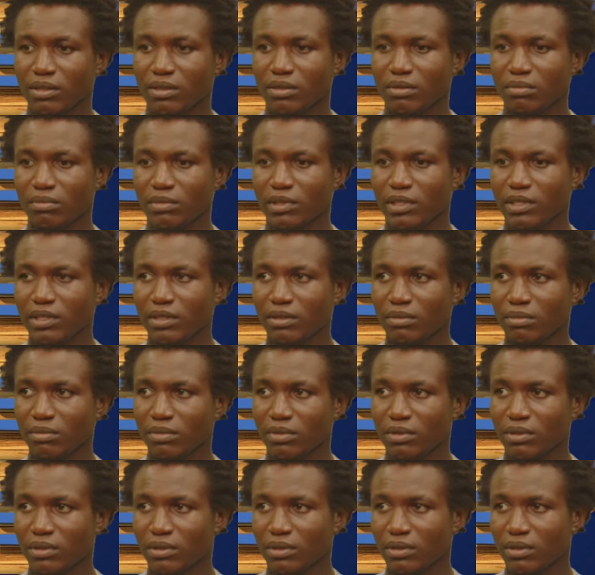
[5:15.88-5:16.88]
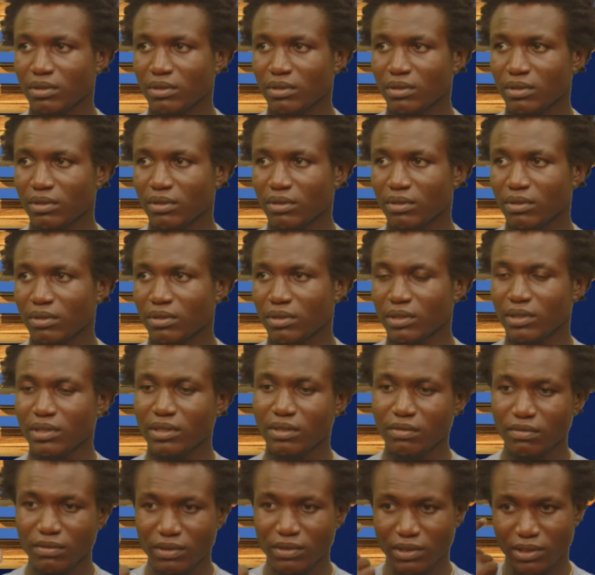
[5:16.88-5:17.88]
sometimes
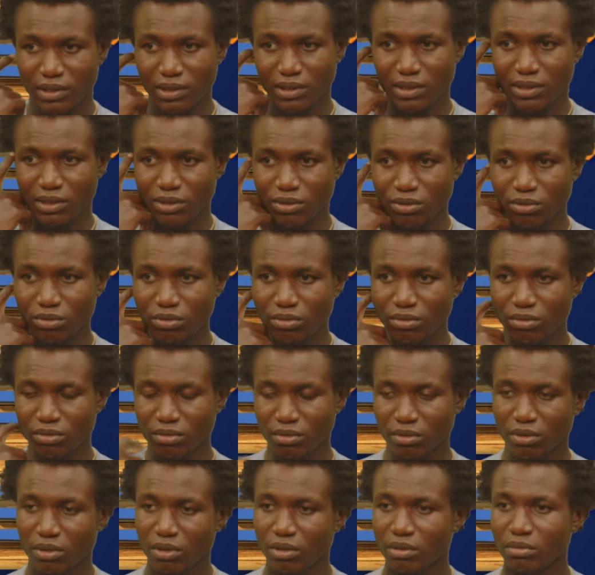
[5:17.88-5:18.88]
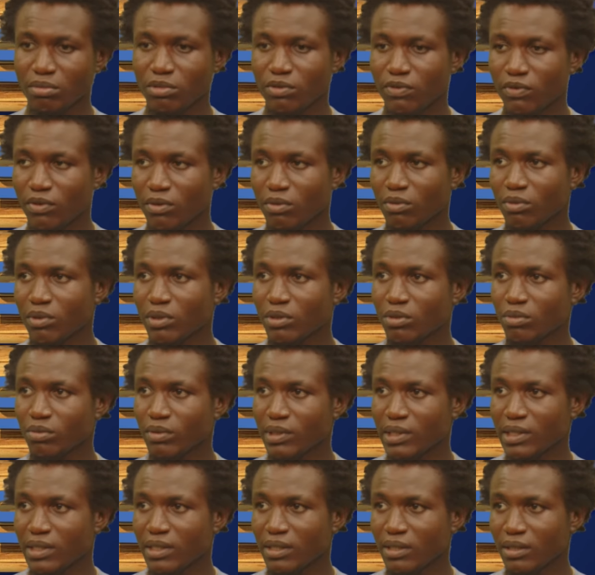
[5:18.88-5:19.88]
creativity still comes from what
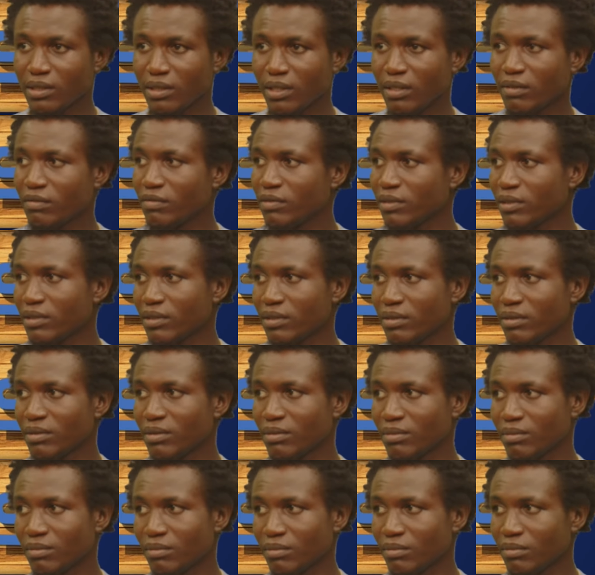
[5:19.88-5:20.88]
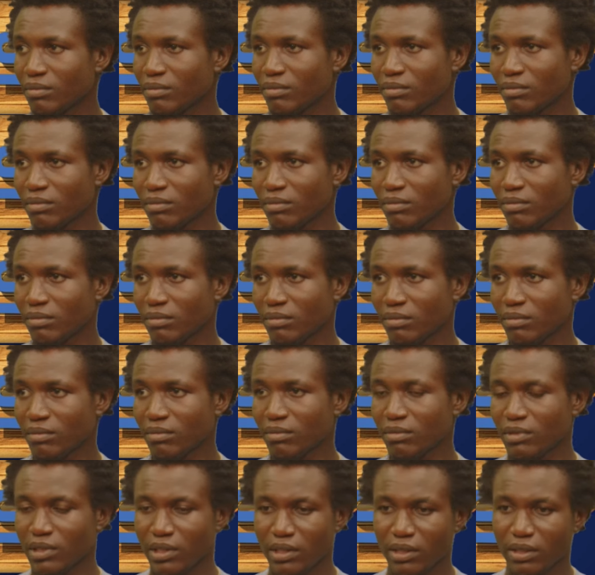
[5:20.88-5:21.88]
we see every day.
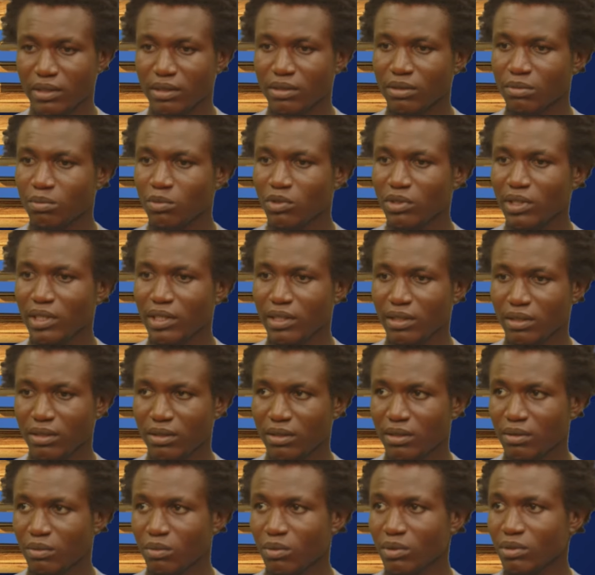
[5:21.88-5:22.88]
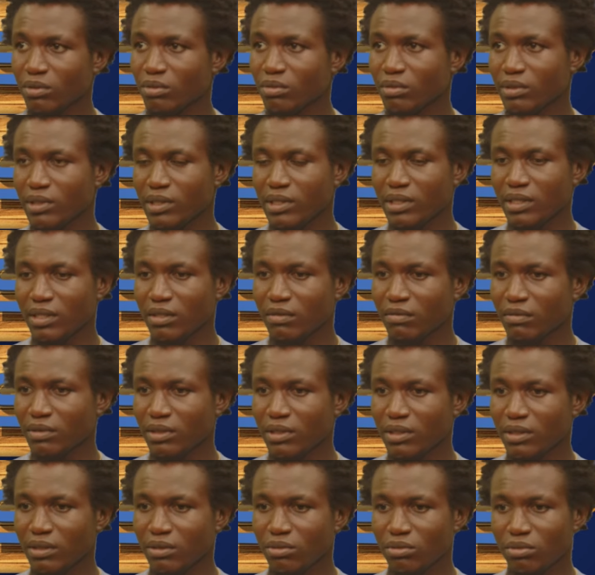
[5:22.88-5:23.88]
Yeah, it's more like what we see every
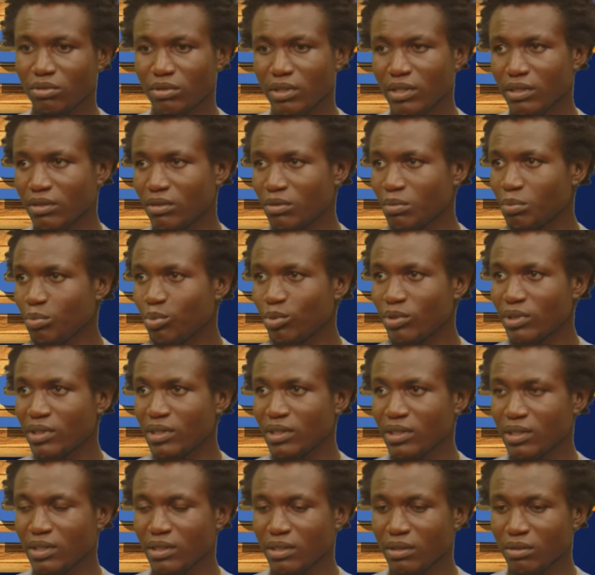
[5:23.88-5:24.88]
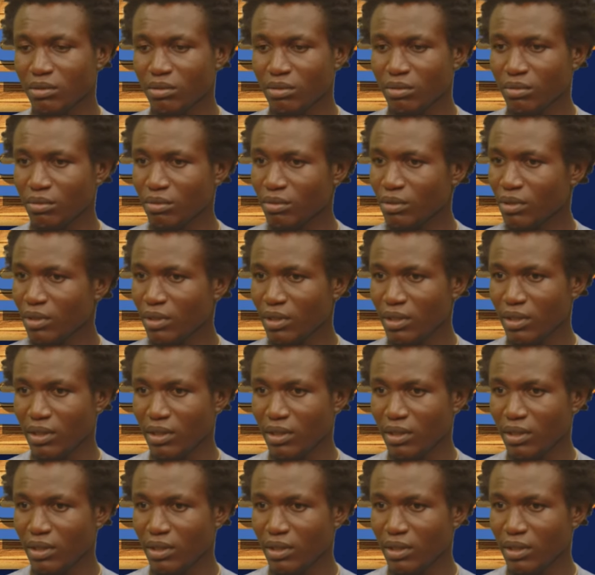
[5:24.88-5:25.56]
day. You try to put it into